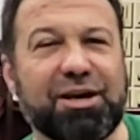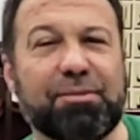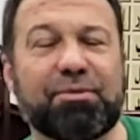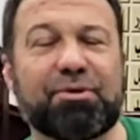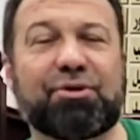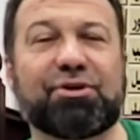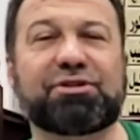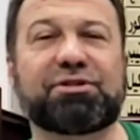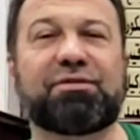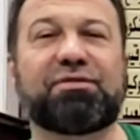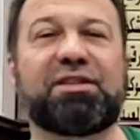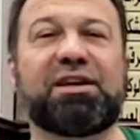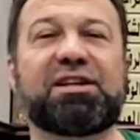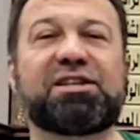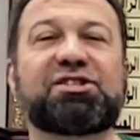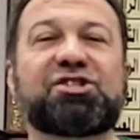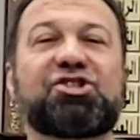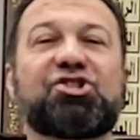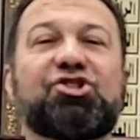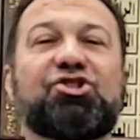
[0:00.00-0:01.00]
Because if there
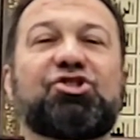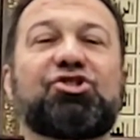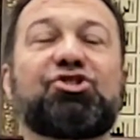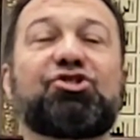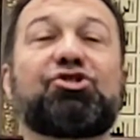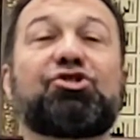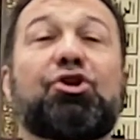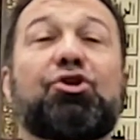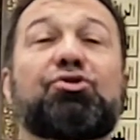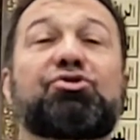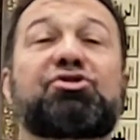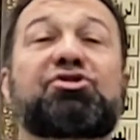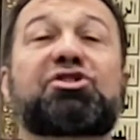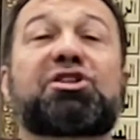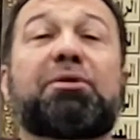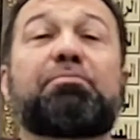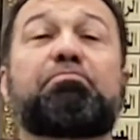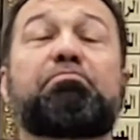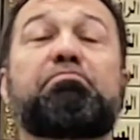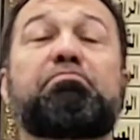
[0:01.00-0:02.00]
is no
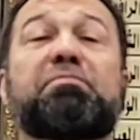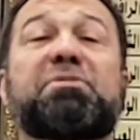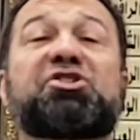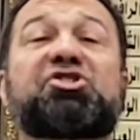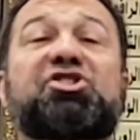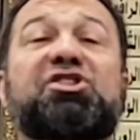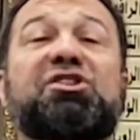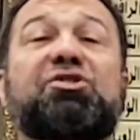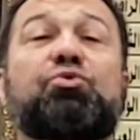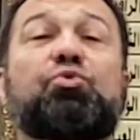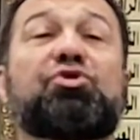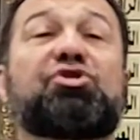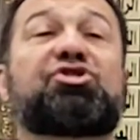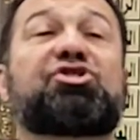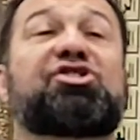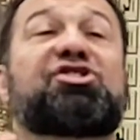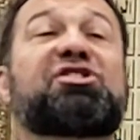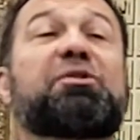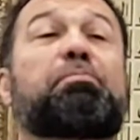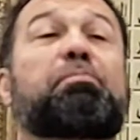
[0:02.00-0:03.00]
submission,
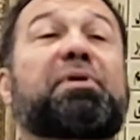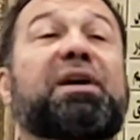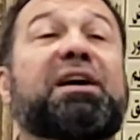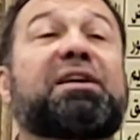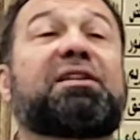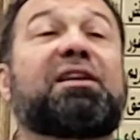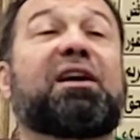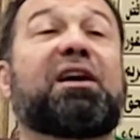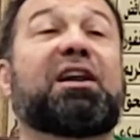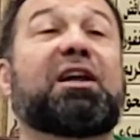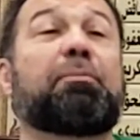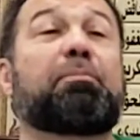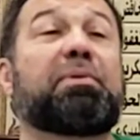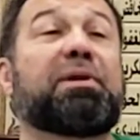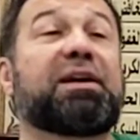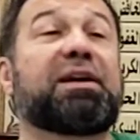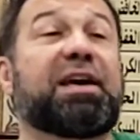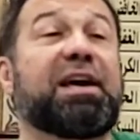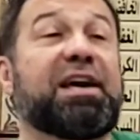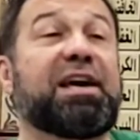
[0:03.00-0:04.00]
which is a practical
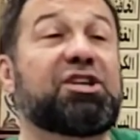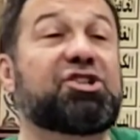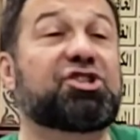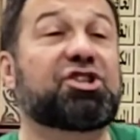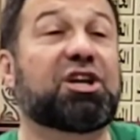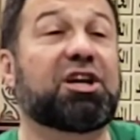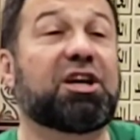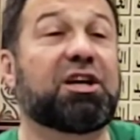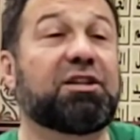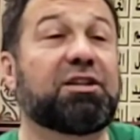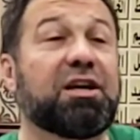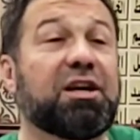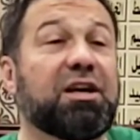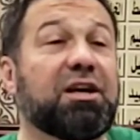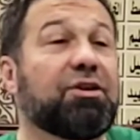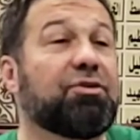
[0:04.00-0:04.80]
application,